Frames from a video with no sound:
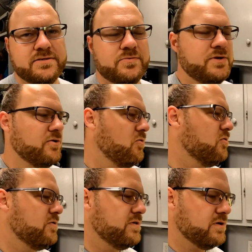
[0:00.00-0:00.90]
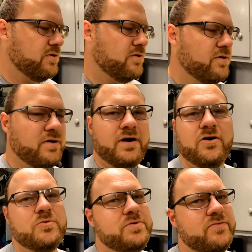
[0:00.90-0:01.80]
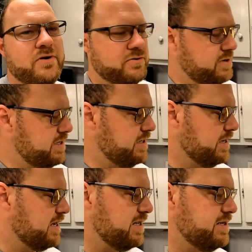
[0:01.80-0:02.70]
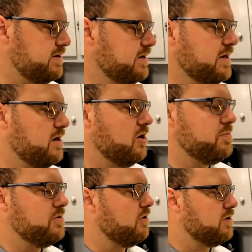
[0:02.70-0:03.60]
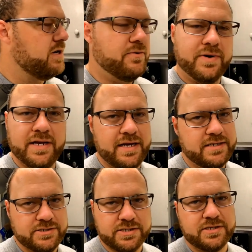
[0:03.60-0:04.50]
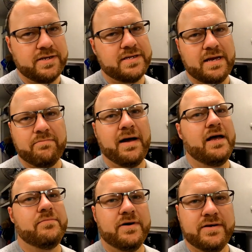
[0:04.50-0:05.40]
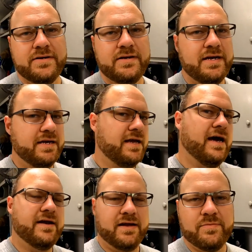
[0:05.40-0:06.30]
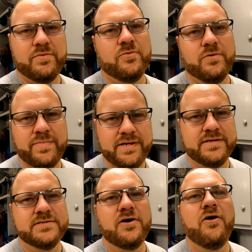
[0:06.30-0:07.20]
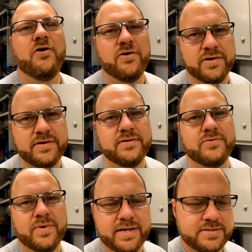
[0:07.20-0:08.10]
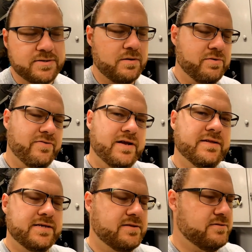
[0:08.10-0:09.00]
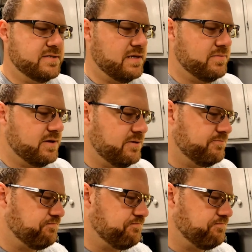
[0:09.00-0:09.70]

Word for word: So when you're ordering the car, I hope you've already, like I did, hope you already went ahead and just clicked that buy button and got a couple more pinions on their way. So I'll provide a link to those down below.